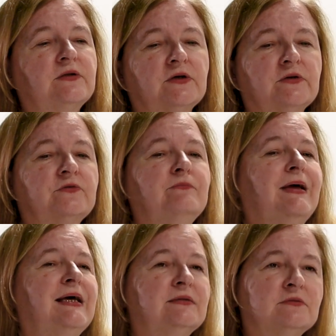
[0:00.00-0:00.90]
another
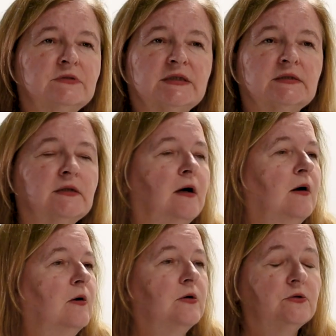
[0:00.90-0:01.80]
manner than
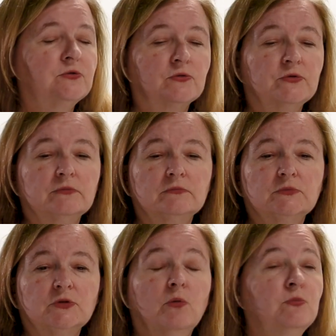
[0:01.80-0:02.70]
your
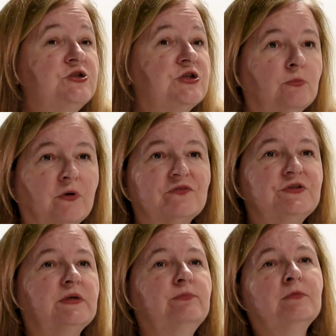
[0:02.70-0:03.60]
normal job
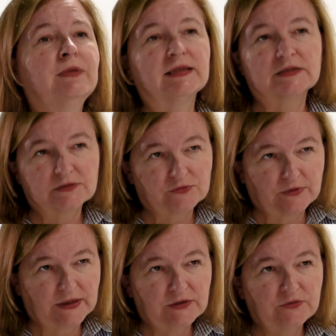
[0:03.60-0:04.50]
of diplomat,
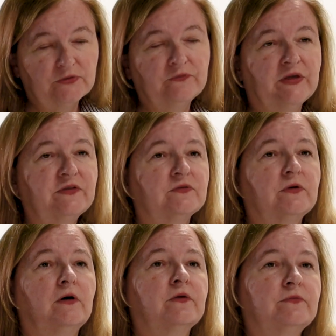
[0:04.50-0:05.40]
trying to convince
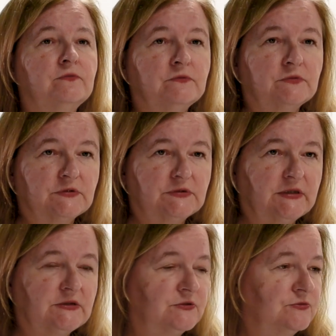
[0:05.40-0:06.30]
others
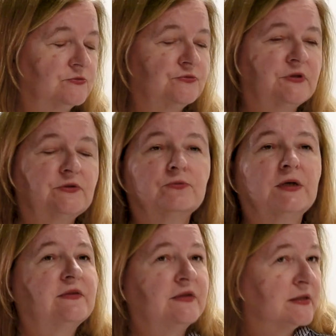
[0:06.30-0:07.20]
that you're doing the
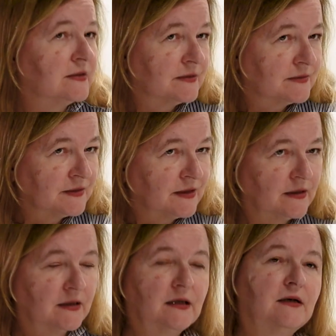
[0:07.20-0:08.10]
right thing.
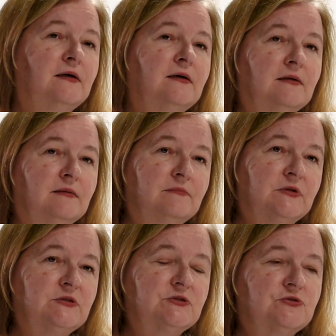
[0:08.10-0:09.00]

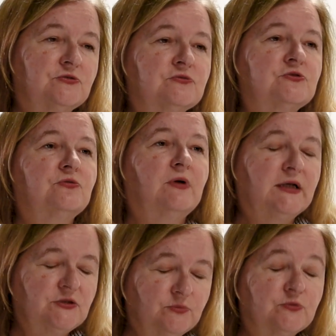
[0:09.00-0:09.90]
But don't
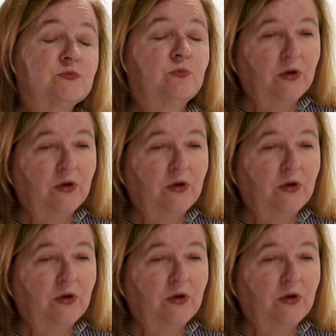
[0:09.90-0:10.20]
try to put